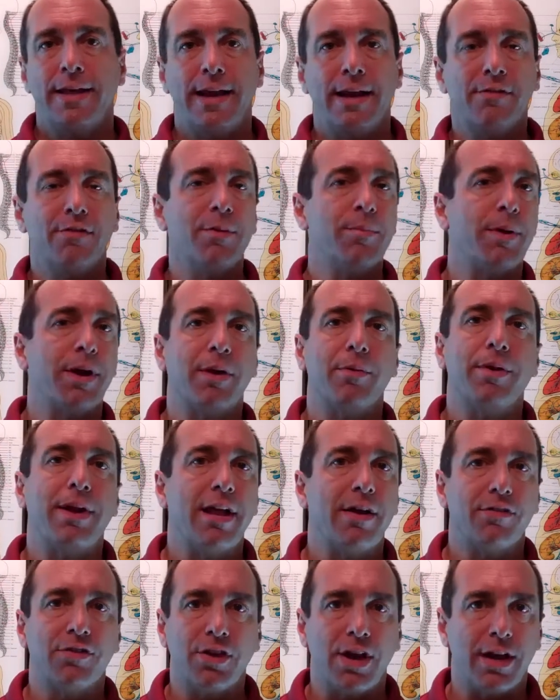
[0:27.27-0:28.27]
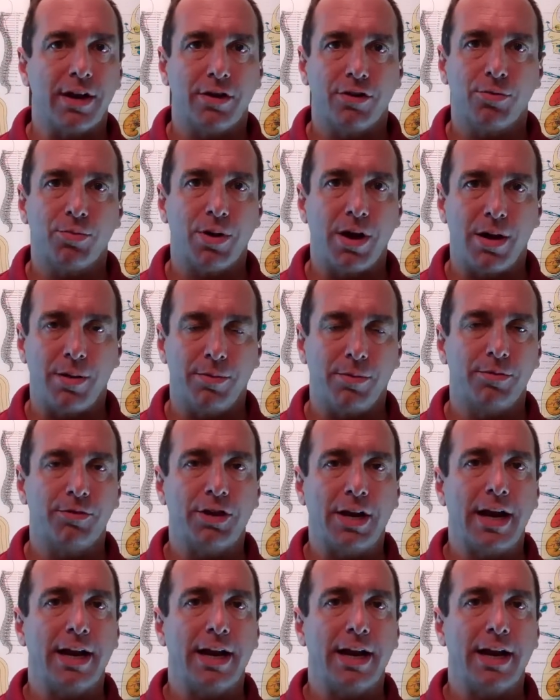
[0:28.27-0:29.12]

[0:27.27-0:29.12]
then everybody would have sinus problems.